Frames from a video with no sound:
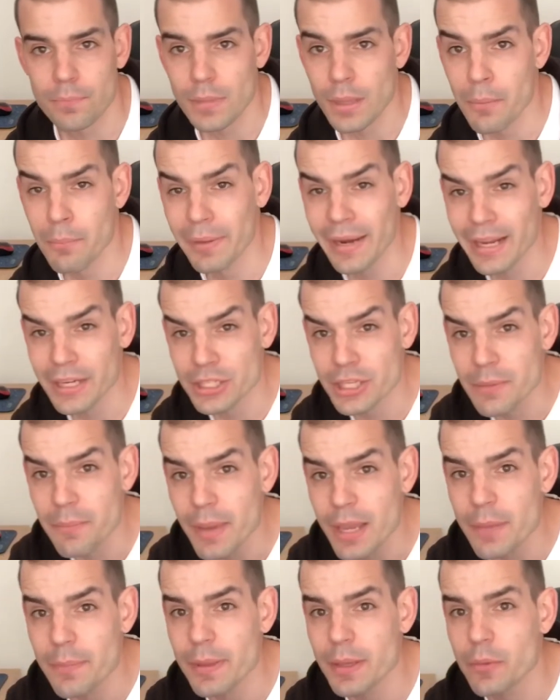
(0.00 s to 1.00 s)
But actually,
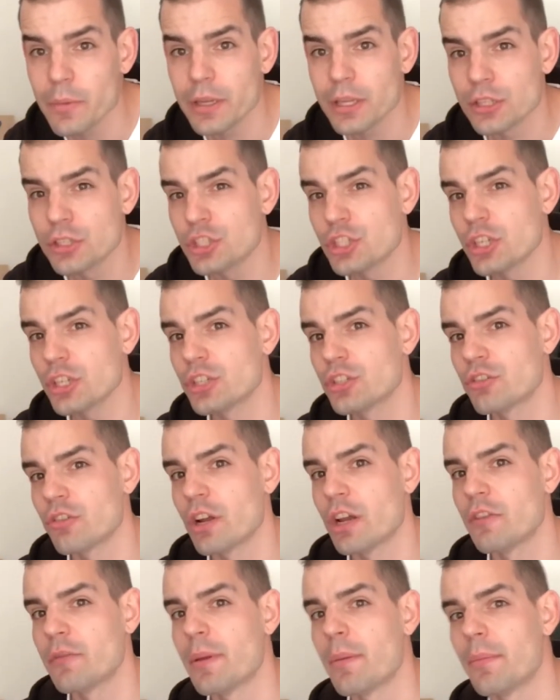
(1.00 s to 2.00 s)
maybe we can just try
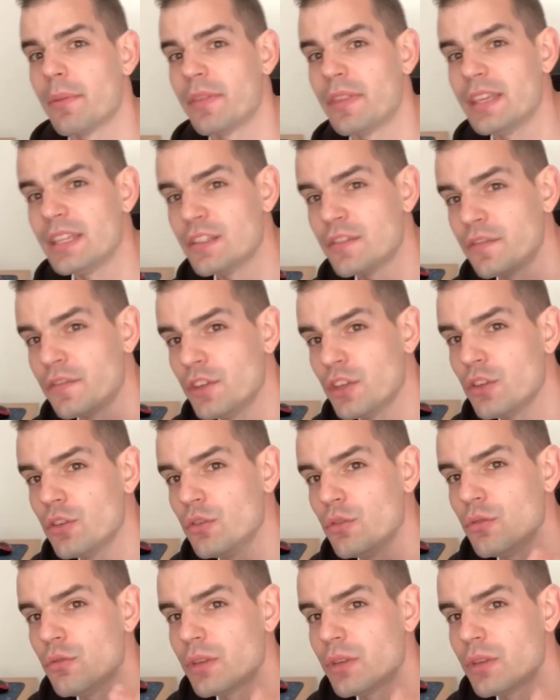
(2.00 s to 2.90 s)
and remember these few